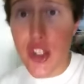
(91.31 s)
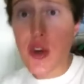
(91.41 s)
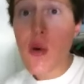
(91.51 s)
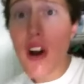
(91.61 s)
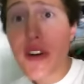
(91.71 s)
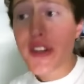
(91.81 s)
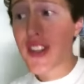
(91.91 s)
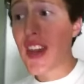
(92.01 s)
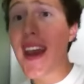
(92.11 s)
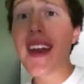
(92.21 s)
Do you
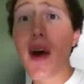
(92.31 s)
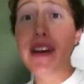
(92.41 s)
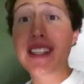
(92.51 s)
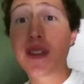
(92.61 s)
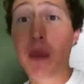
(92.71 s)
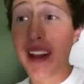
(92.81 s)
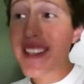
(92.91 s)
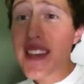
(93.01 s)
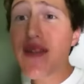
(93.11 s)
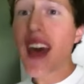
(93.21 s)
understand how
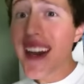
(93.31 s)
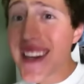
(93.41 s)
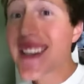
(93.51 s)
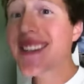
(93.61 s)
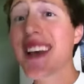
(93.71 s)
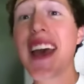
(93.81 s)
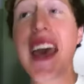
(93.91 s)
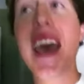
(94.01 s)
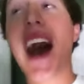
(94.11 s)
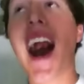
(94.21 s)
expensive that is?
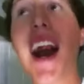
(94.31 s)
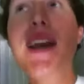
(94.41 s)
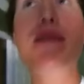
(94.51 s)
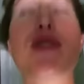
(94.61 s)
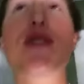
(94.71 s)
I am